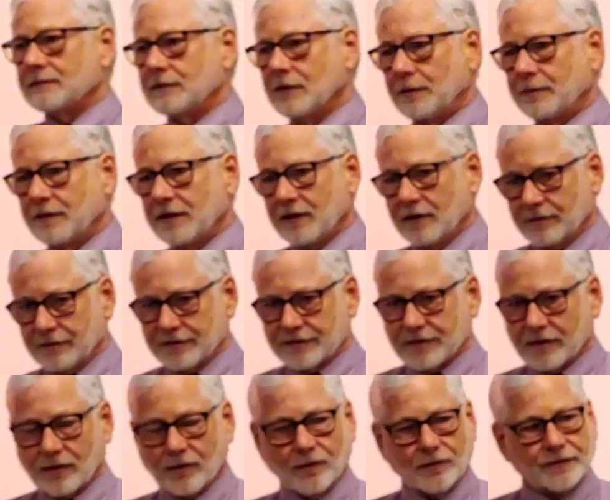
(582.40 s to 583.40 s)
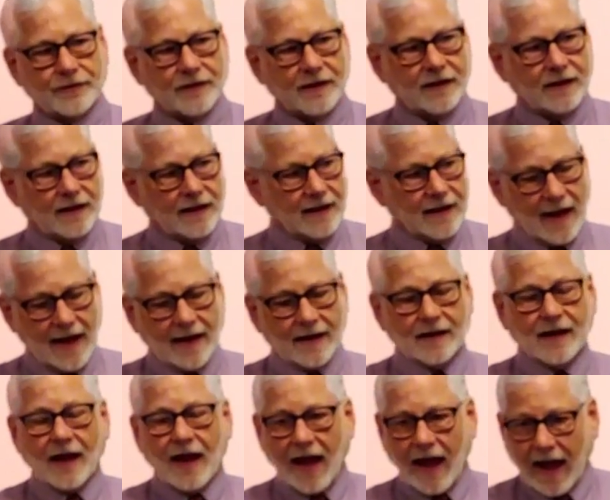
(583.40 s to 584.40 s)
Nobody owns the whole thing. He
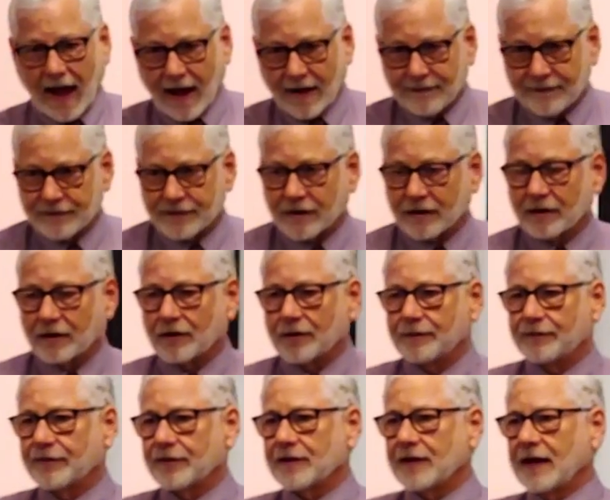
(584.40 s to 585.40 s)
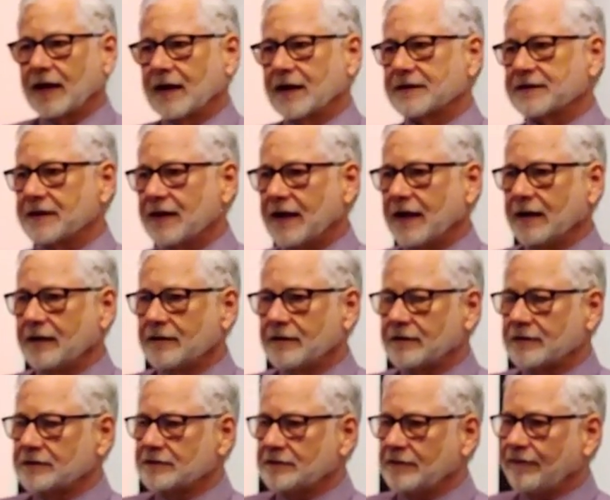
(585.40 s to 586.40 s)
had half the globe for the NSA,
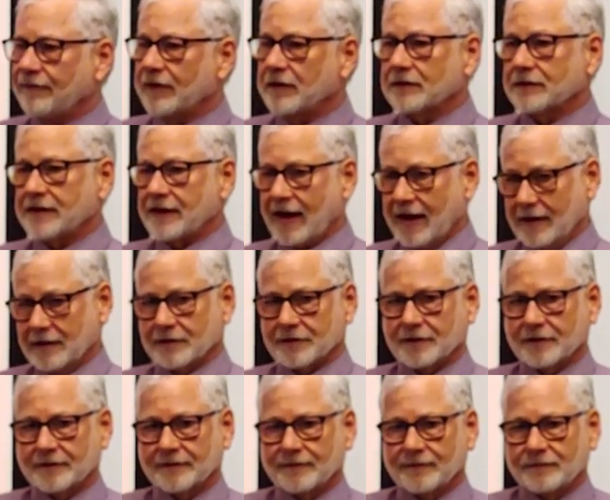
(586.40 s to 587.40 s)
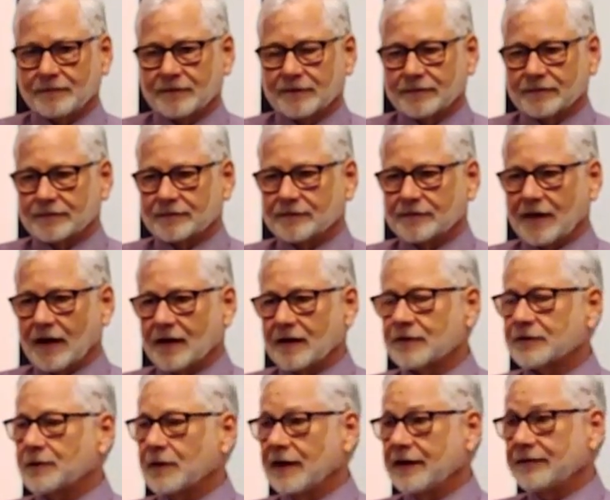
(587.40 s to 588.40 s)
Phil Taylor, and
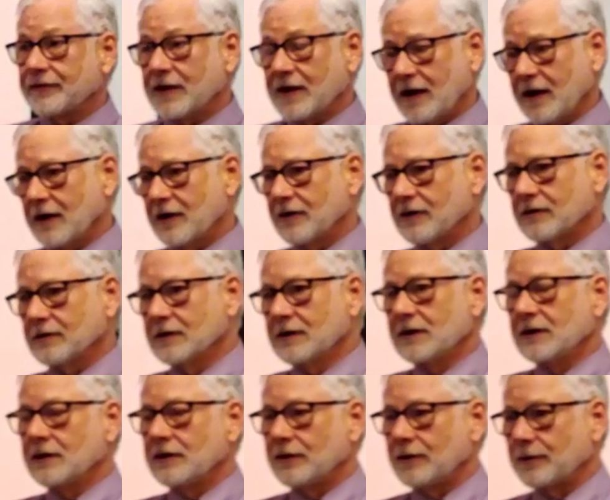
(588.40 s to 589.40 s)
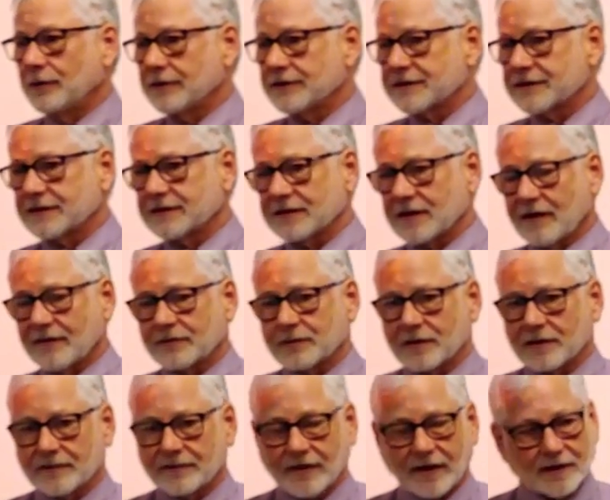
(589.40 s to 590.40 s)
his wife Carol, who was the
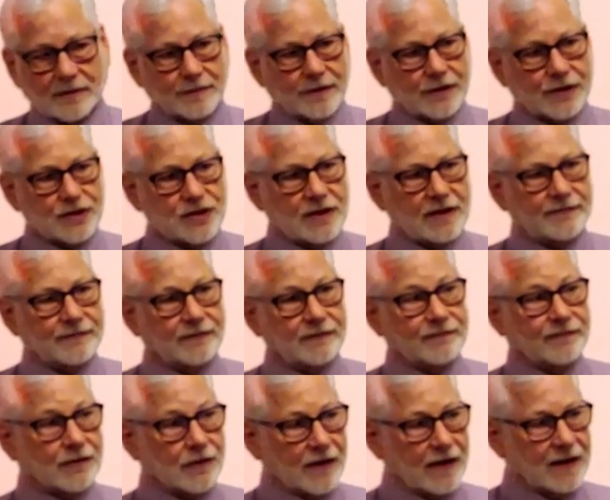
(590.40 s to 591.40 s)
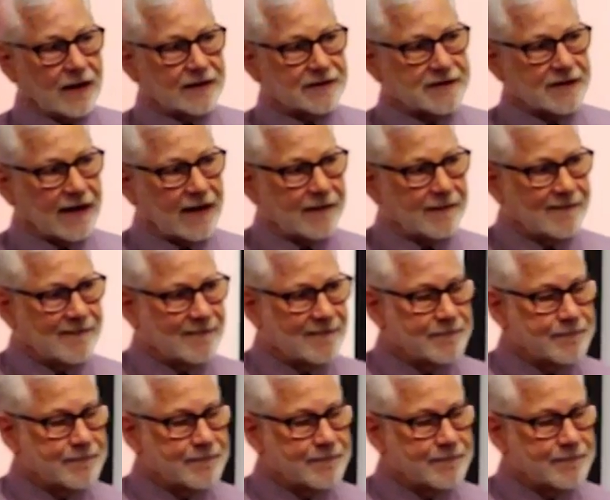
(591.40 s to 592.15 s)
software development chief for NSA.